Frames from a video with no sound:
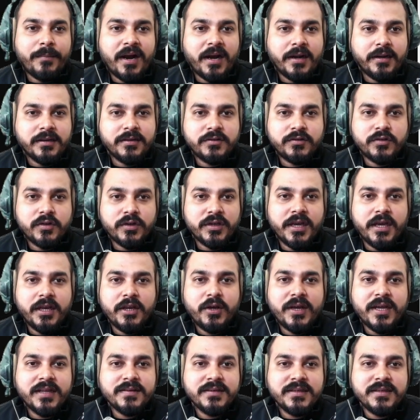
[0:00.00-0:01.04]
command. So here
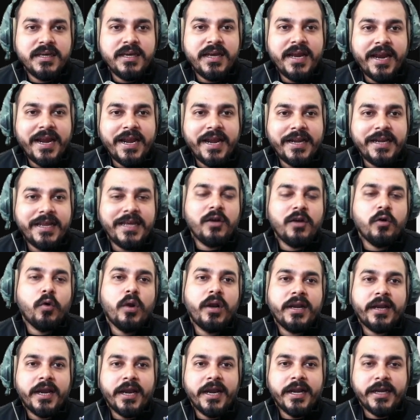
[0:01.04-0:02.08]
you can see
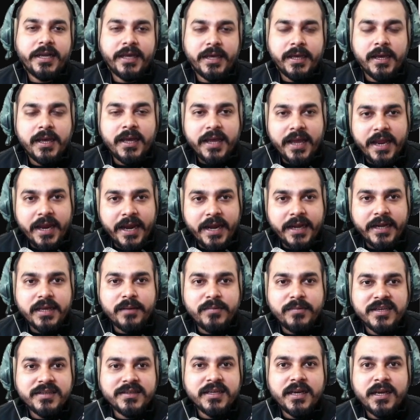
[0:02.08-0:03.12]
80:80. 80
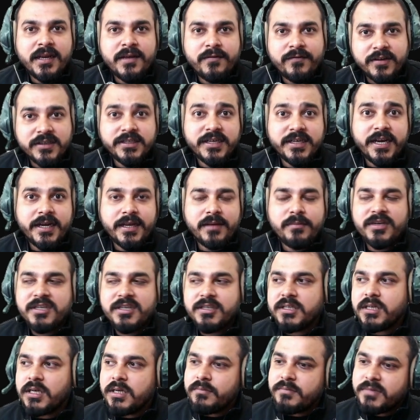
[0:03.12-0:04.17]
basically, first 80
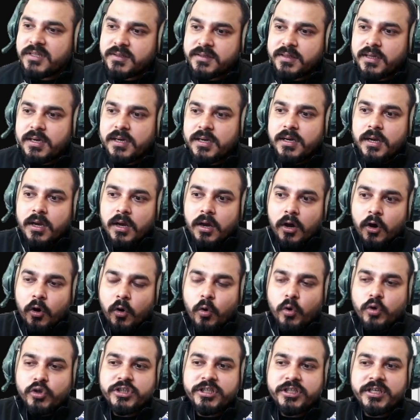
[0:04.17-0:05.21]
basically means the
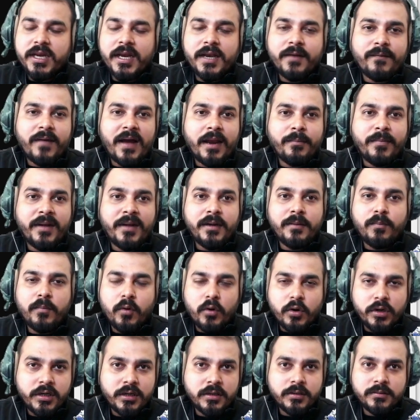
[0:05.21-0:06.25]
host environment
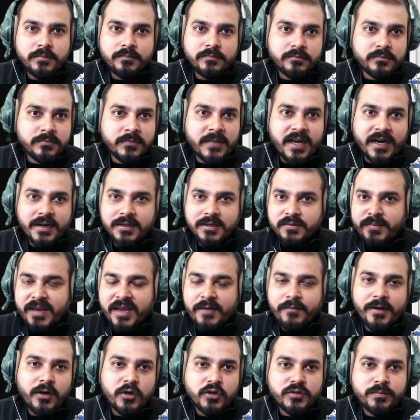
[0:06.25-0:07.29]
port, that is
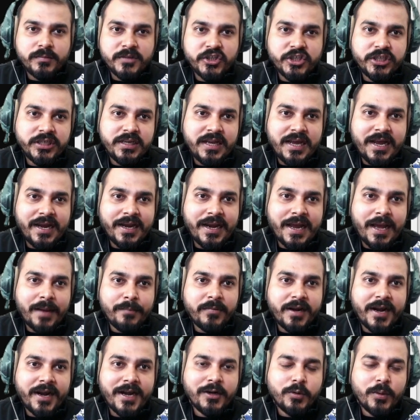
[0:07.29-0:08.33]
my Windows machine, and
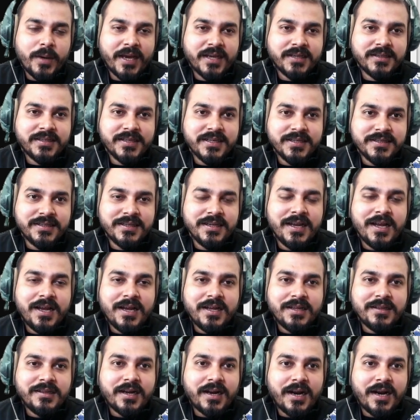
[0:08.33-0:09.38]
I'm trying to access
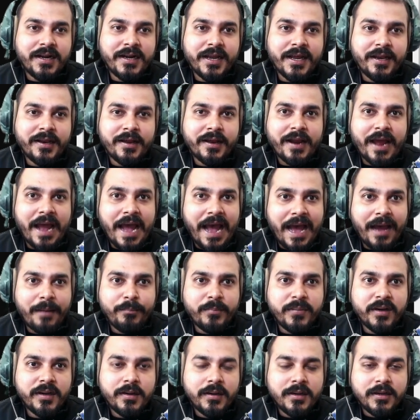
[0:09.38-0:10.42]
the container
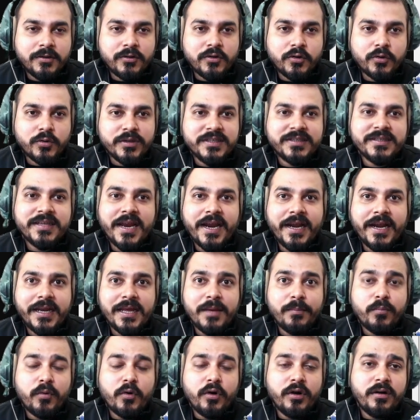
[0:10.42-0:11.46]
app through this
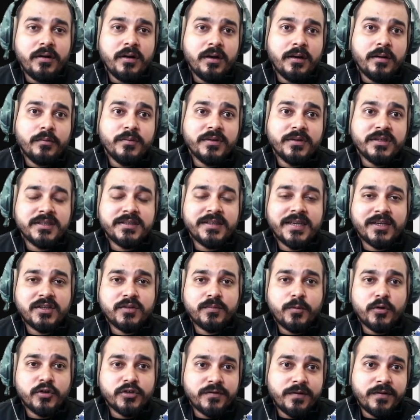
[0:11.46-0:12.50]
80 port, which is
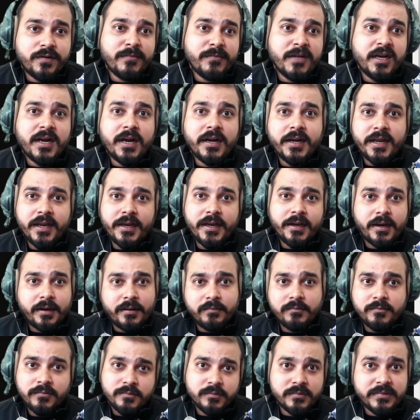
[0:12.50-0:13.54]
exposed from the container.
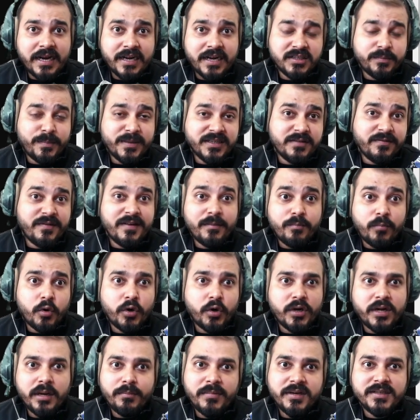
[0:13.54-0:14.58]
That specific
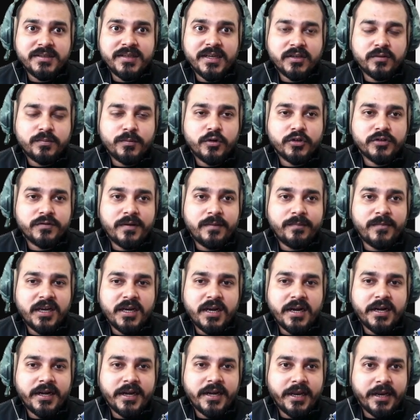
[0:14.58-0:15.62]
port number is exposed from the
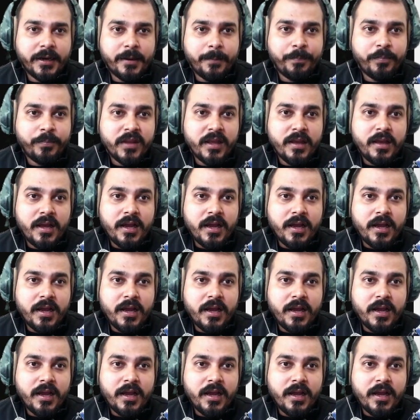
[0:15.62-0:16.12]
container.